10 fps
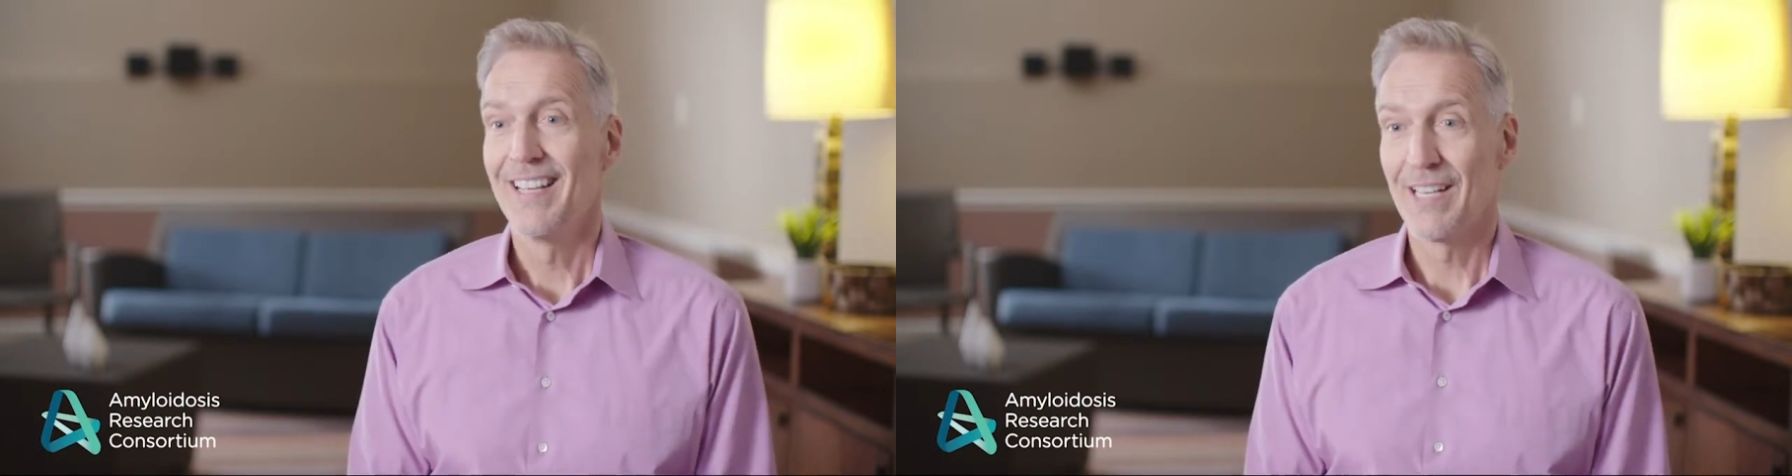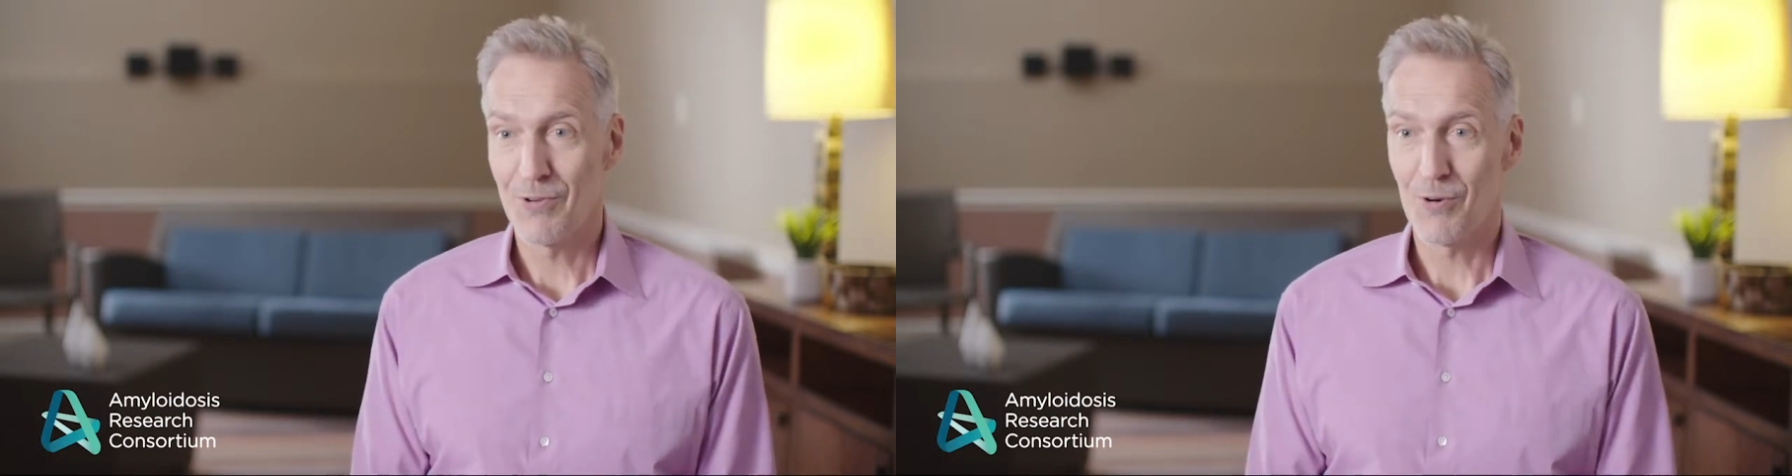
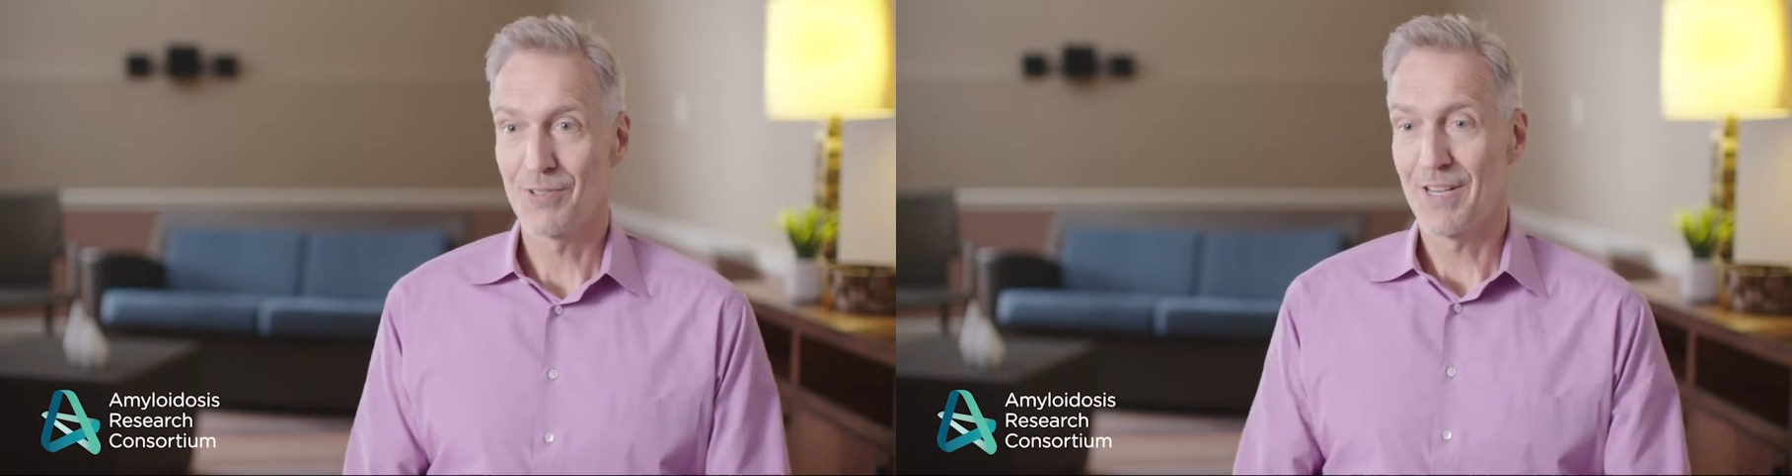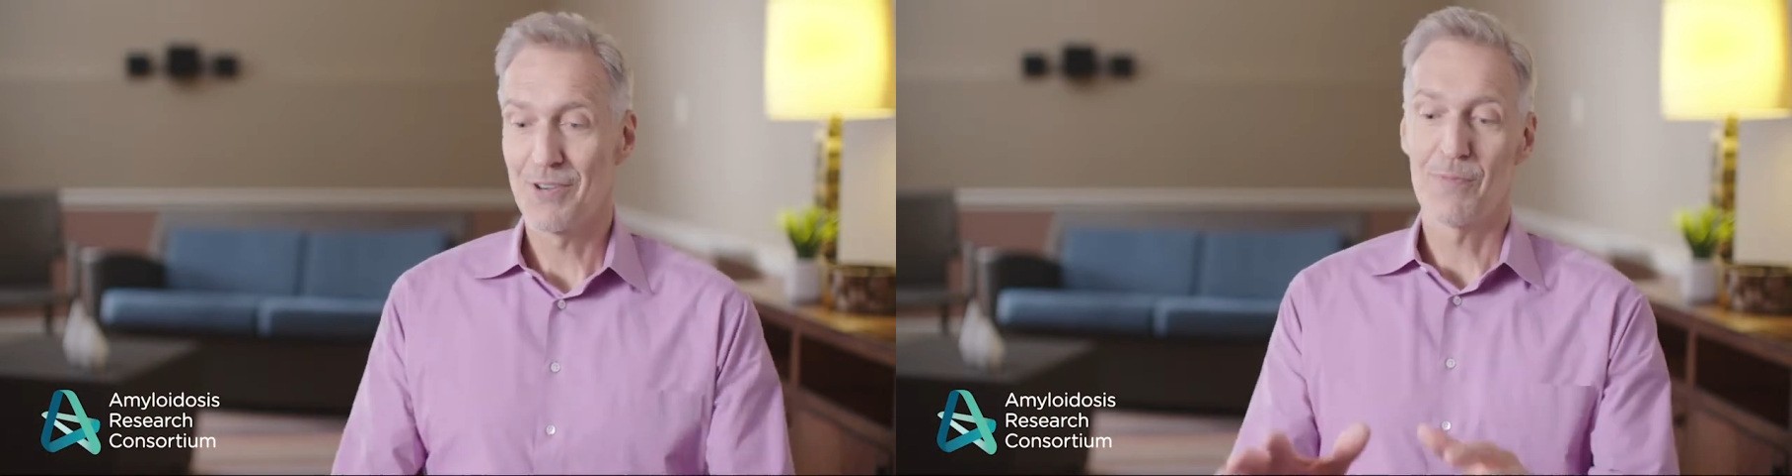And of
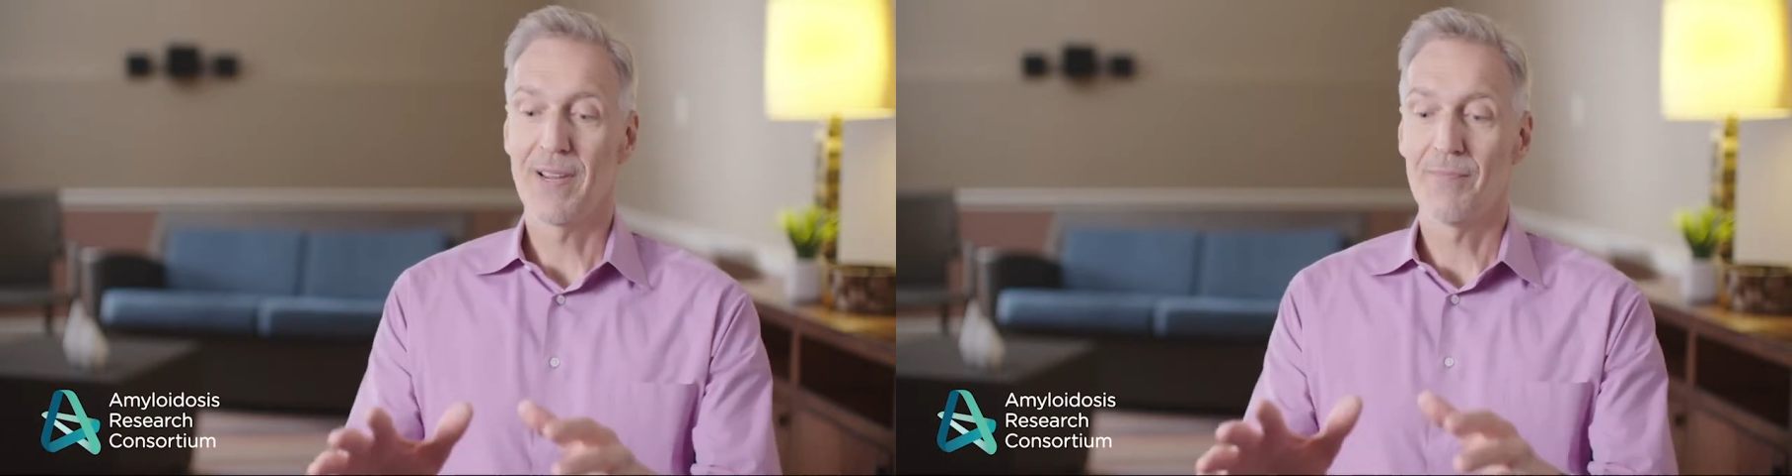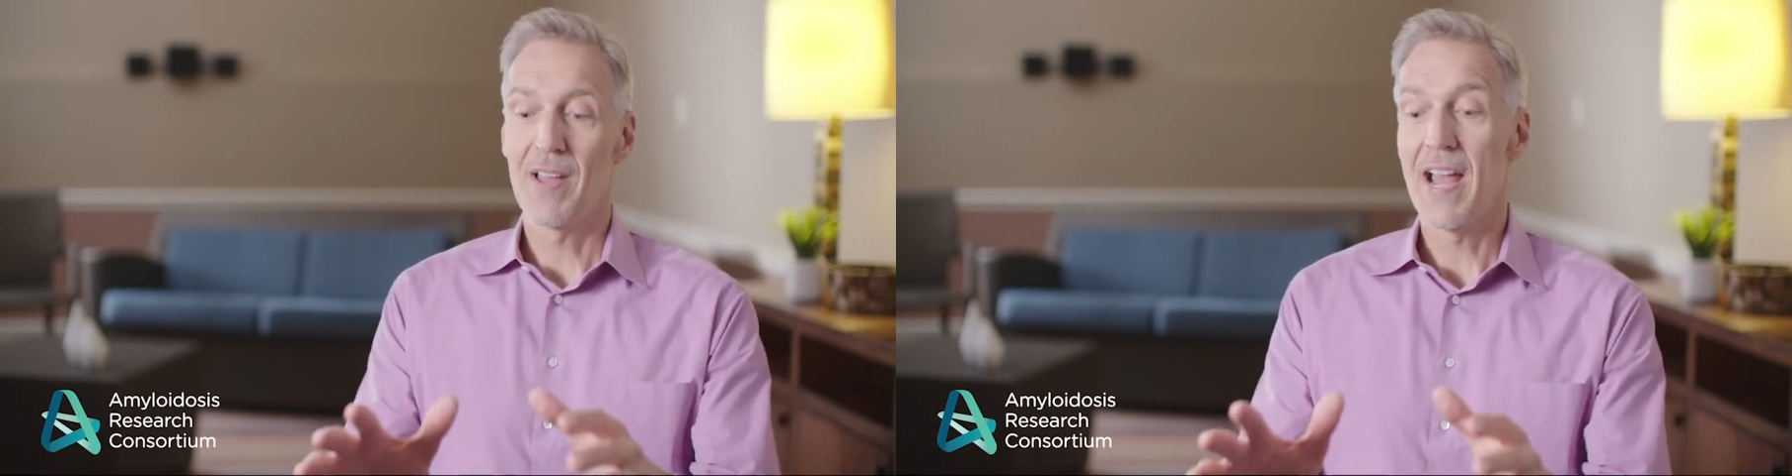course, they told
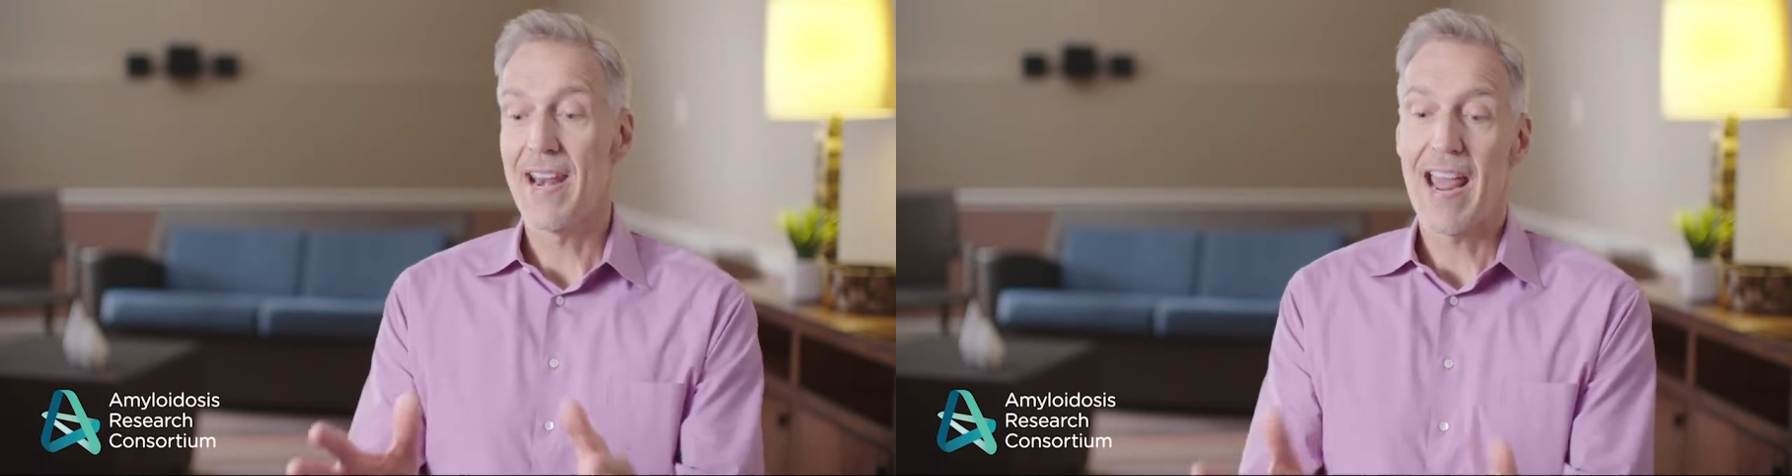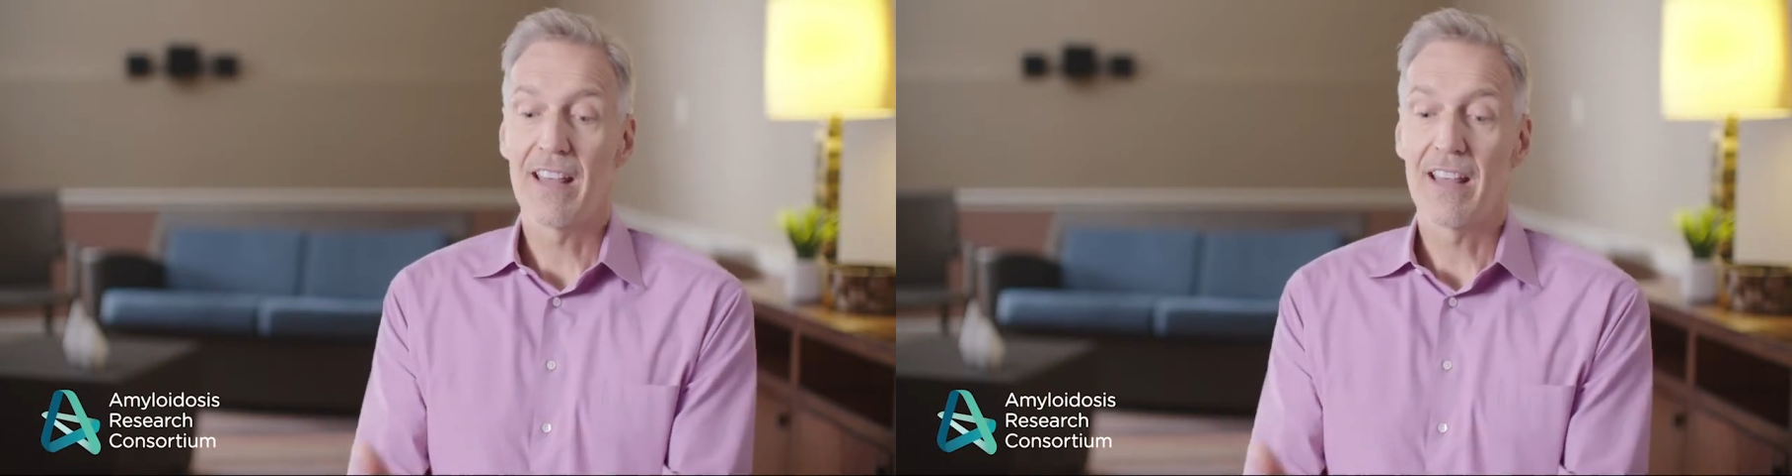me I had